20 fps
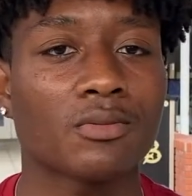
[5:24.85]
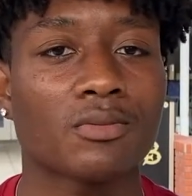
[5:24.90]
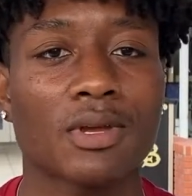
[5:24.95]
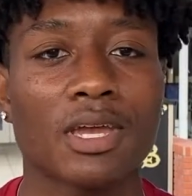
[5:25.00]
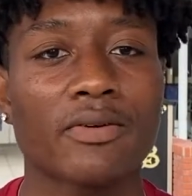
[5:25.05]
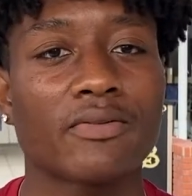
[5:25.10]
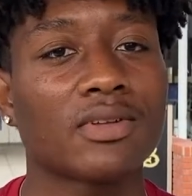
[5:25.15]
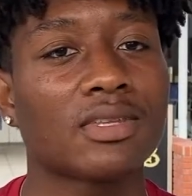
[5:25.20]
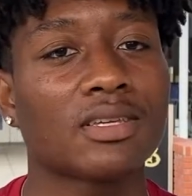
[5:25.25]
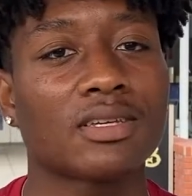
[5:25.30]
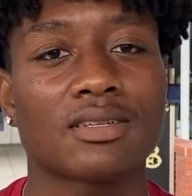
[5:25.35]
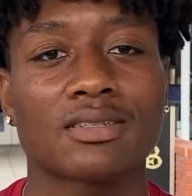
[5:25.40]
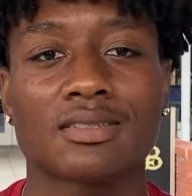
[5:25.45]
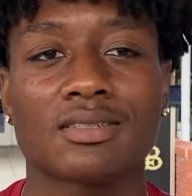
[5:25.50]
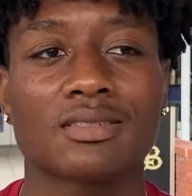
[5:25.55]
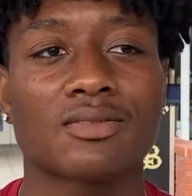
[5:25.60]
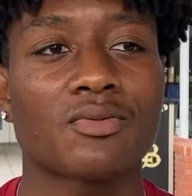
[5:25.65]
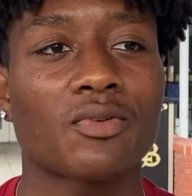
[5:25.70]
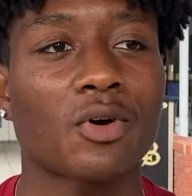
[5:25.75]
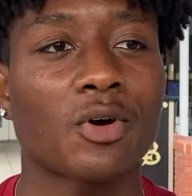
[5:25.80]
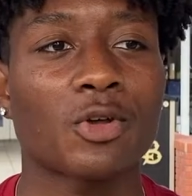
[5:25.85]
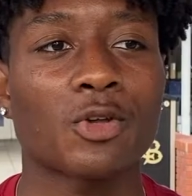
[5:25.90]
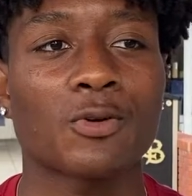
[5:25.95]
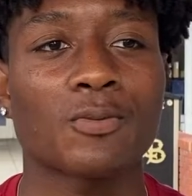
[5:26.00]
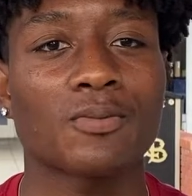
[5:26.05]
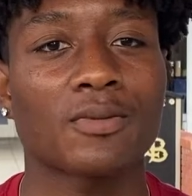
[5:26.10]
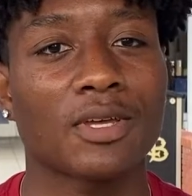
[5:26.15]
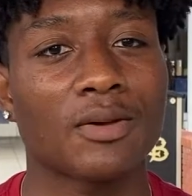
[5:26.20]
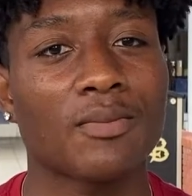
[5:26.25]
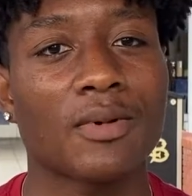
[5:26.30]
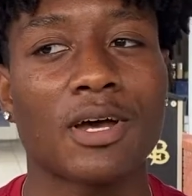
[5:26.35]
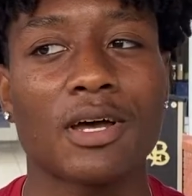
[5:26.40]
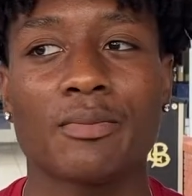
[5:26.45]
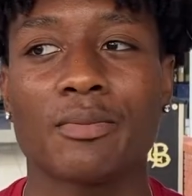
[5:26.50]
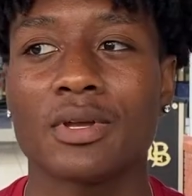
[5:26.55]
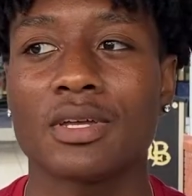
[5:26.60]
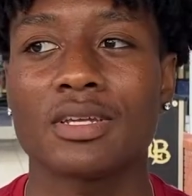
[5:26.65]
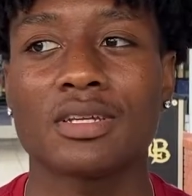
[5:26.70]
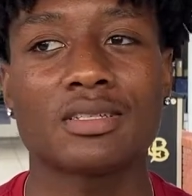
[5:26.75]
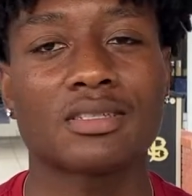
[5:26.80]
Everything is just volume, in my
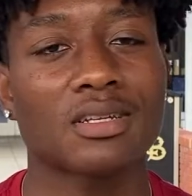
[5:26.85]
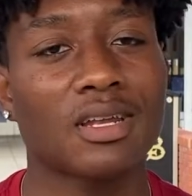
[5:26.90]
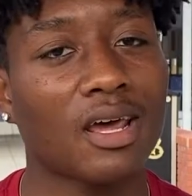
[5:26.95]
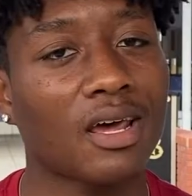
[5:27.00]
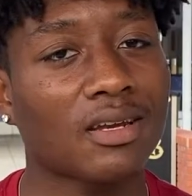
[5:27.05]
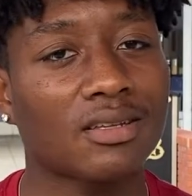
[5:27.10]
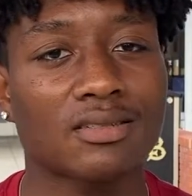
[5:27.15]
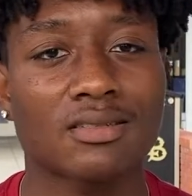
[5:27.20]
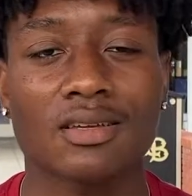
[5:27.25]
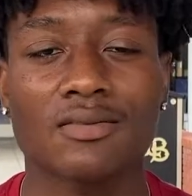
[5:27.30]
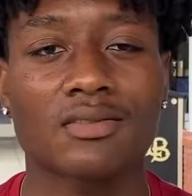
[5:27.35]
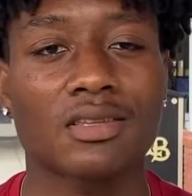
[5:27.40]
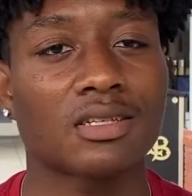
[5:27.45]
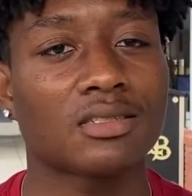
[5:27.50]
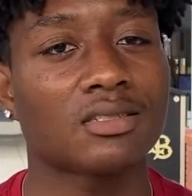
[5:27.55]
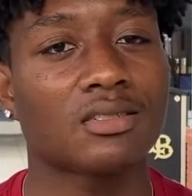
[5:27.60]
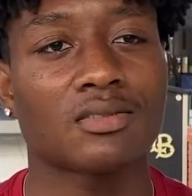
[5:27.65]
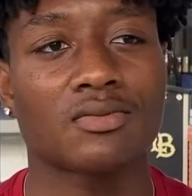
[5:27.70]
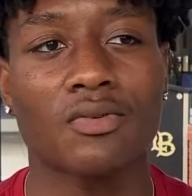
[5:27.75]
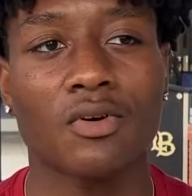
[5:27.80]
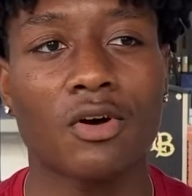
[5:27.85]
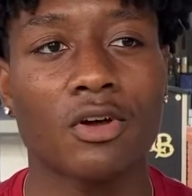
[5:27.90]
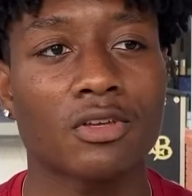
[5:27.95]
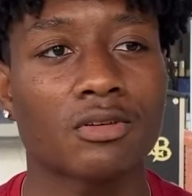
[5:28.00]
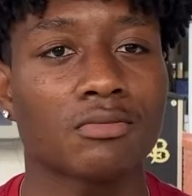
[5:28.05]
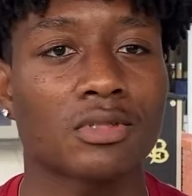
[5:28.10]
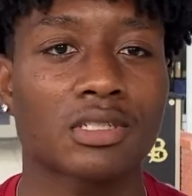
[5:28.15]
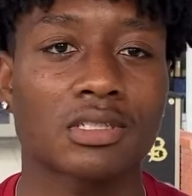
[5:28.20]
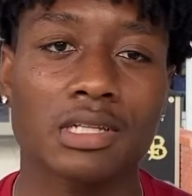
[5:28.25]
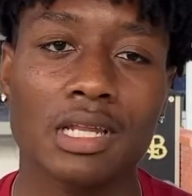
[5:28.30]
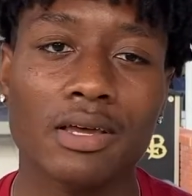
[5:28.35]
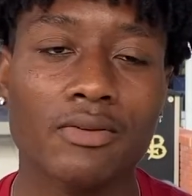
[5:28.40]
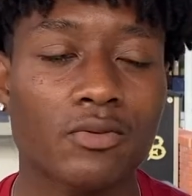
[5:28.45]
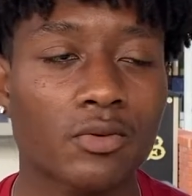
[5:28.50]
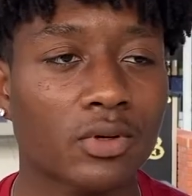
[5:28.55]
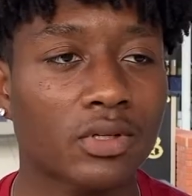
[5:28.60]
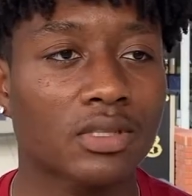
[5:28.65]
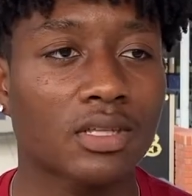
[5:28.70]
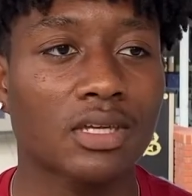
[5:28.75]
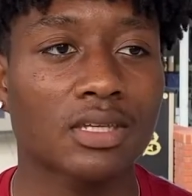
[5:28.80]
opinion. There's a lot of stuff that's just volume, just
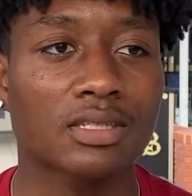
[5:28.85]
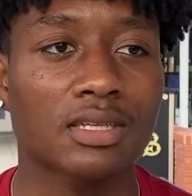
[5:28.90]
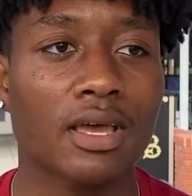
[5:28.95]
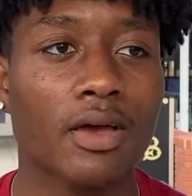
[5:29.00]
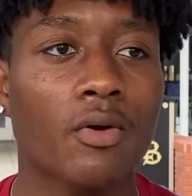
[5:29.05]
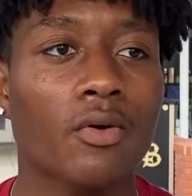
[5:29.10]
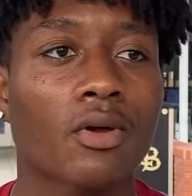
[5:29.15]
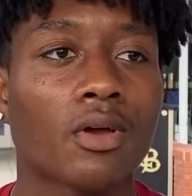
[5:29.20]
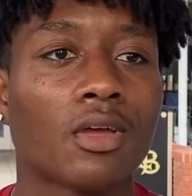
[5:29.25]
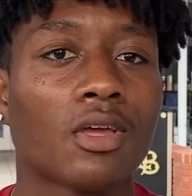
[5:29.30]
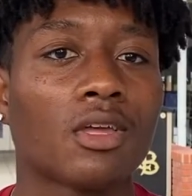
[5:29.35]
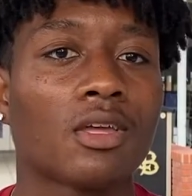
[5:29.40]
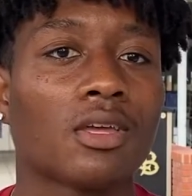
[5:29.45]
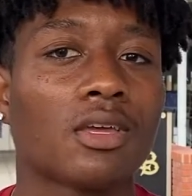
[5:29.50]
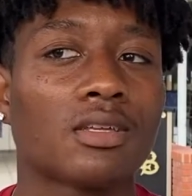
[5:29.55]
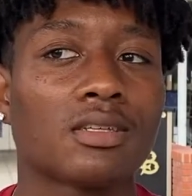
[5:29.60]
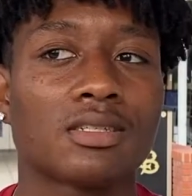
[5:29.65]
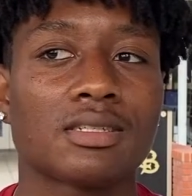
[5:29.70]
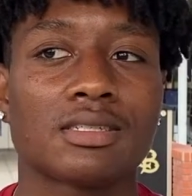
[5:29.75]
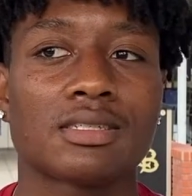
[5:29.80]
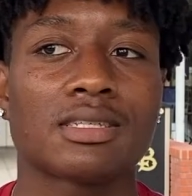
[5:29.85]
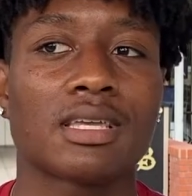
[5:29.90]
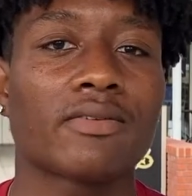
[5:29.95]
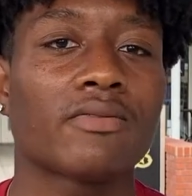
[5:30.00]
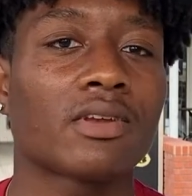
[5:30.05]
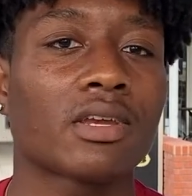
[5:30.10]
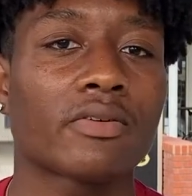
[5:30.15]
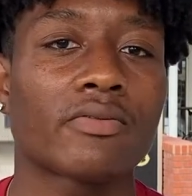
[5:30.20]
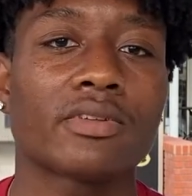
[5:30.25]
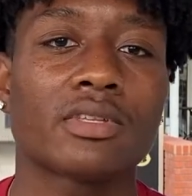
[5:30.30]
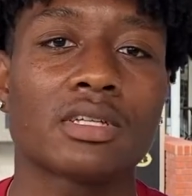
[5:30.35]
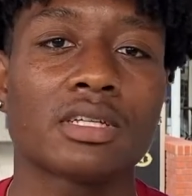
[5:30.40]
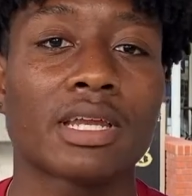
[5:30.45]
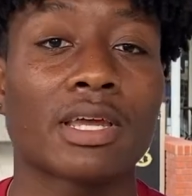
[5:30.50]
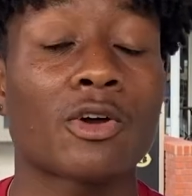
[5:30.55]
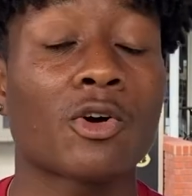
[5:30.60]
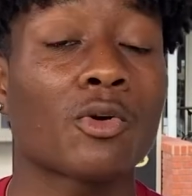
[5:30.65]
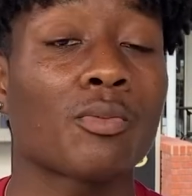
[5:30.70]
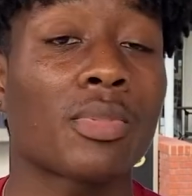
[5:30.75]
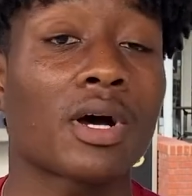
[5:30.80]
leveling things out and just giving everything their
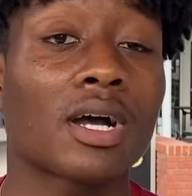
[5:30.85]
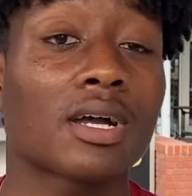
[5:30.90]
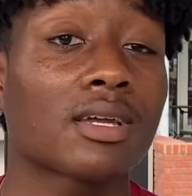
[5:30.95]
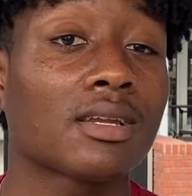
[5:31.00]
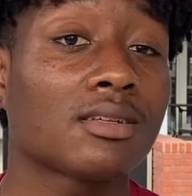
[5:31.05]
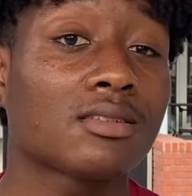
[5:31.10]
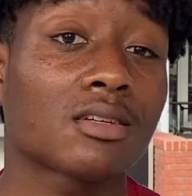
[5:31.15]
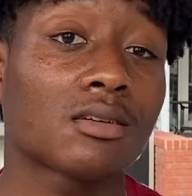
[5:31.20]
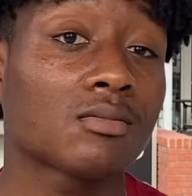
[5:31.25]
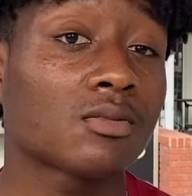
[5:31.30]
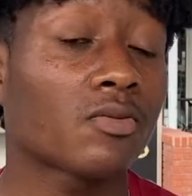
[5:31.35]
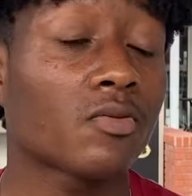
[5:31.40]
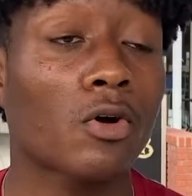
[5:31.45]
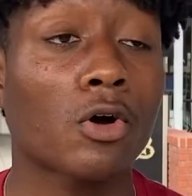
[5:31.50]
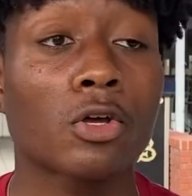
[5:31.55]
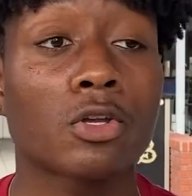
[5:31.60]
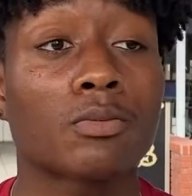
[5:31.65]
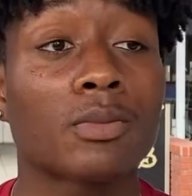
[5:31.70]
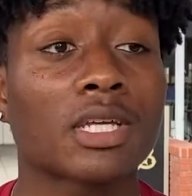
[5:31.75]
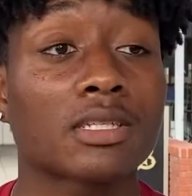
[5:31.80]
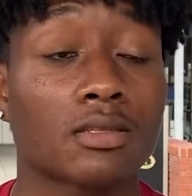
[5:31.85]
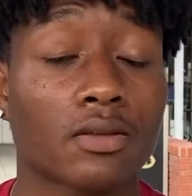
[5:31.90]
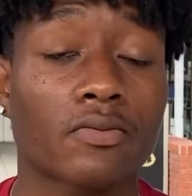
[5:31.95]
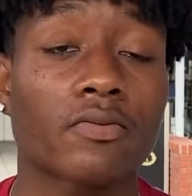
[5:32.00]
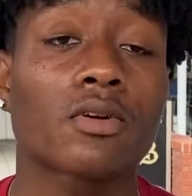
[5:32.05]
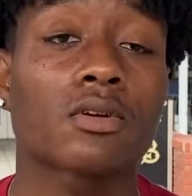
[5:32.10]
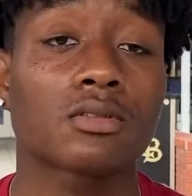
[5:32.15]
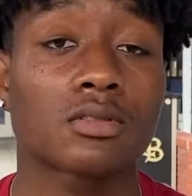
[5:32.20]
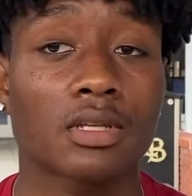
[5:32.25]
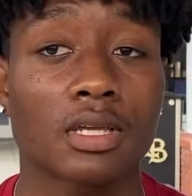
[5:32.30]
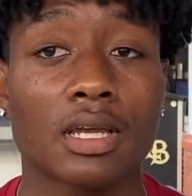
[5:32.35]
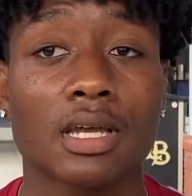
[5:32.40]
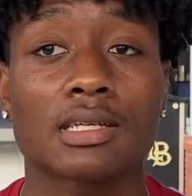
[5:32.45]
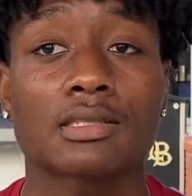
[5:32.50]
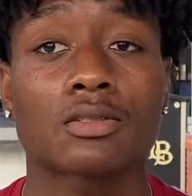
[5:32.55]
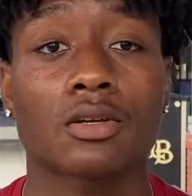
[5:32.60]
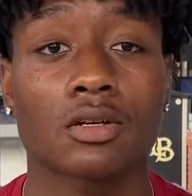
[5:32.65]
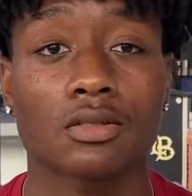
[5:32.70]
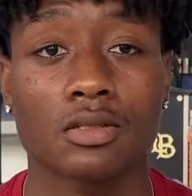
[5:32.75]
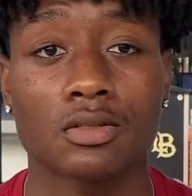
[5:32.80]
own pocket in terms of volume. That's the first thing I
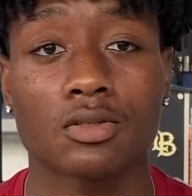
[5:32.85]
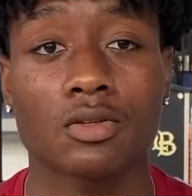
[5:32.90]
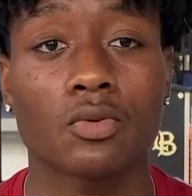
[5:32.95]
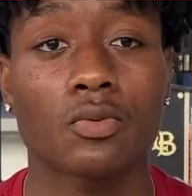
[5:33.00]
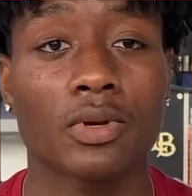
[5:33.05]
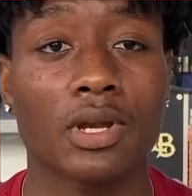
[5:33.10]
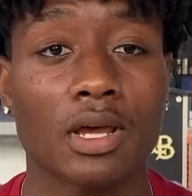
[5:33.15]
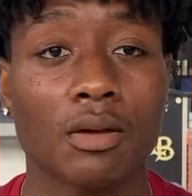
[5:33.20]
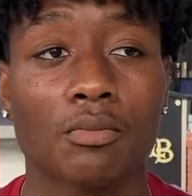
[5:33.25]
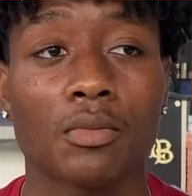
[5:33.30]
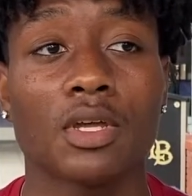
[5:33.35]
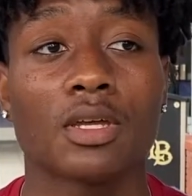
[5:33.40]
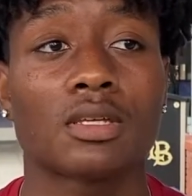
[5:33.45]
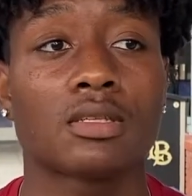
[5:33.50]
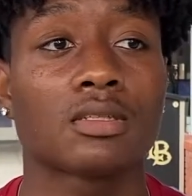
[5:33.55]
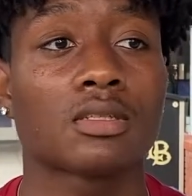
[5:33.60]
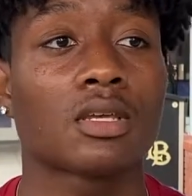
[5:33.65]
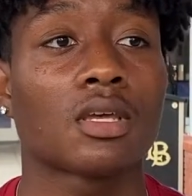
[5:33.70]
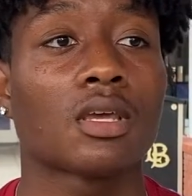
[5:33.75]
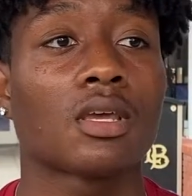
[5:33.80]
start to do when I mix.